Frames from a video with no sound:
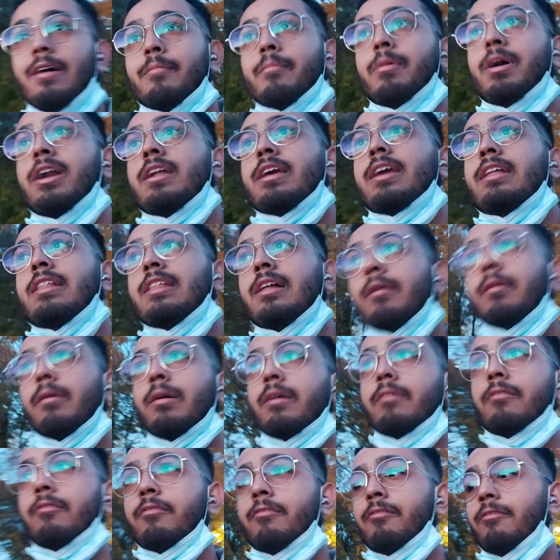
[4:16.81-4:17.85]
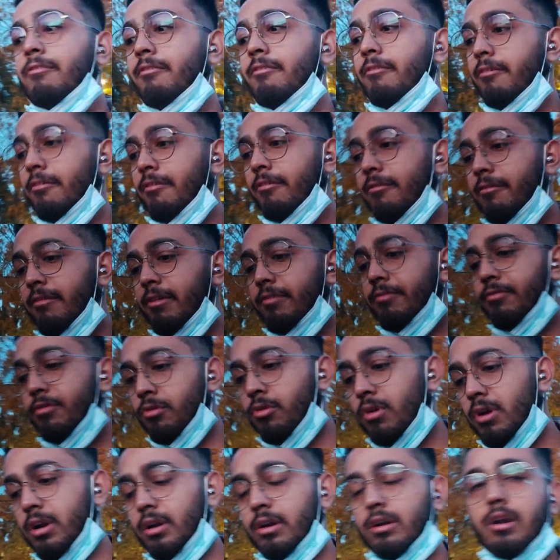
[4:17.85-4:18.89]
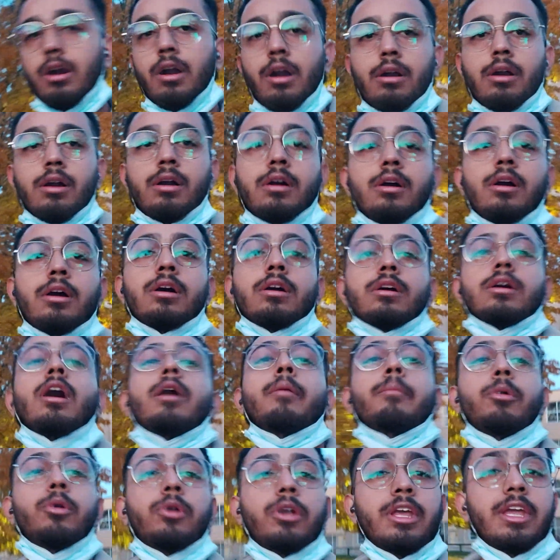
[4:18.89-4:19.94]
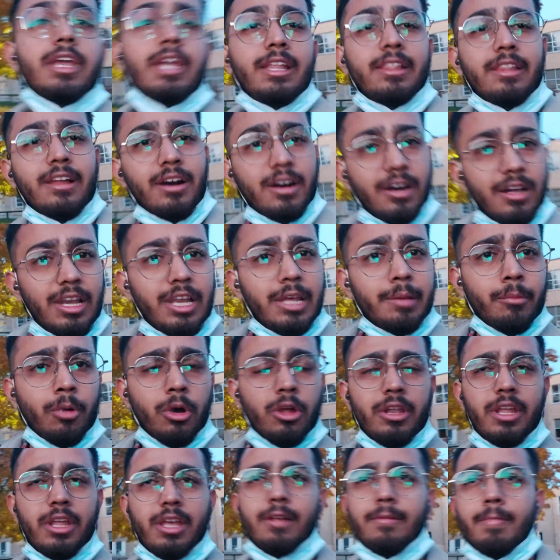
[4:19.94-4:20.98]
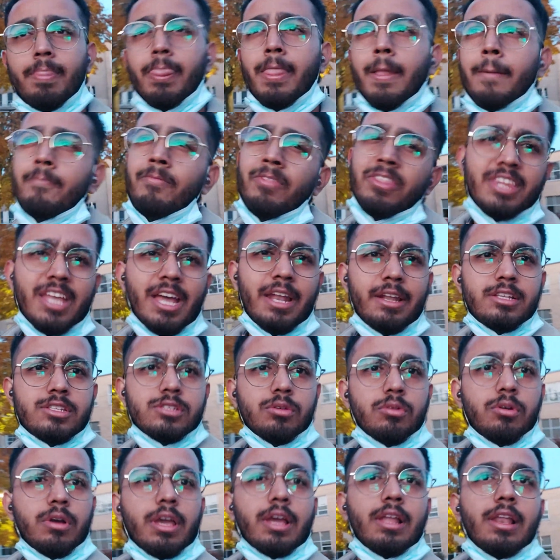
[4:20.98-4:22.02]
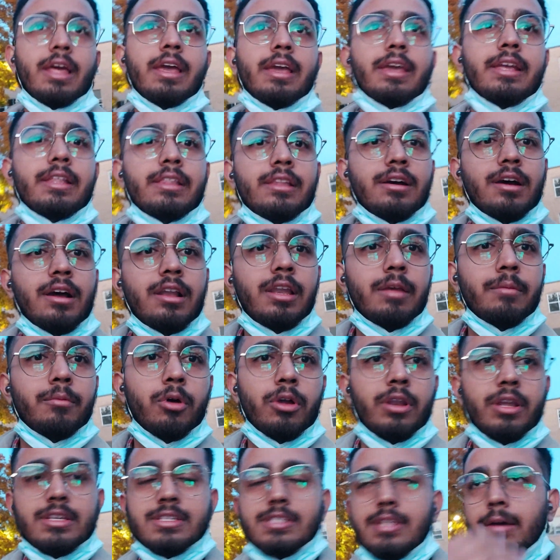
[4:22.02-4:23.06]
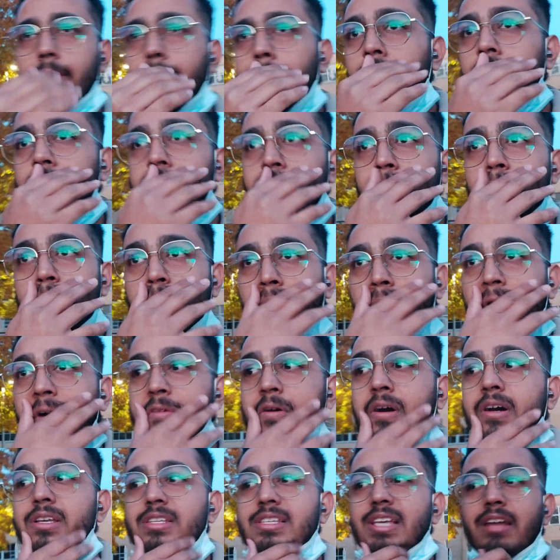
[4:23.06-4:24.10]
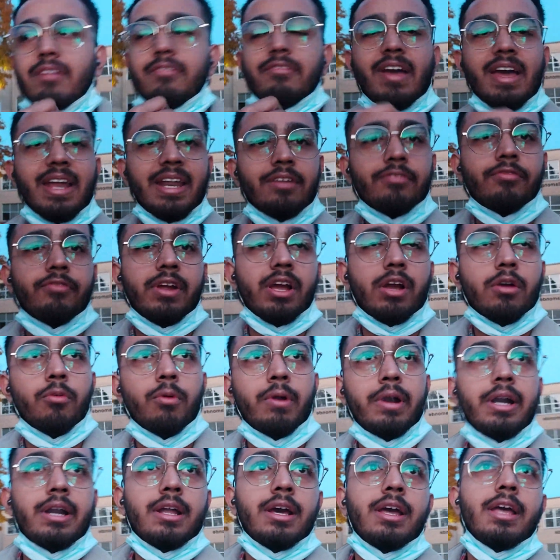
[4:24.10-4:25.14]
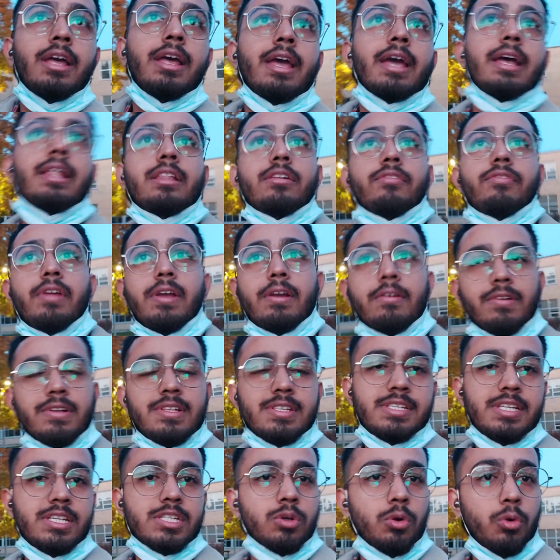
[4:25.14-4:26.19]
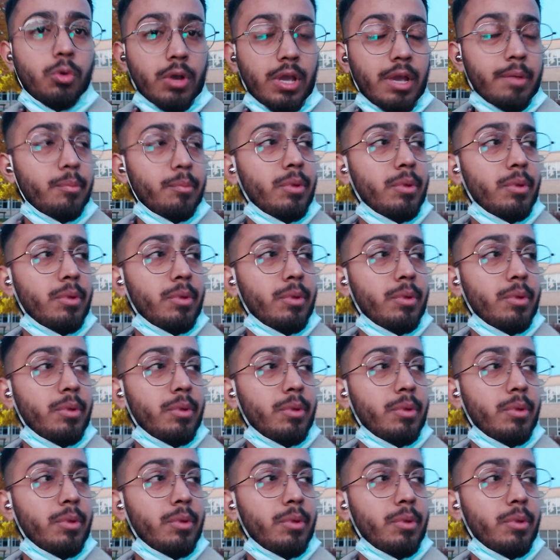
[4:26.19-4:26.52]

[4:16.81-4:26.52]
But in the if you are commuting in the early morning, then it's okay. Like in the early mornings, the bus are very frequent and the frequency is okay.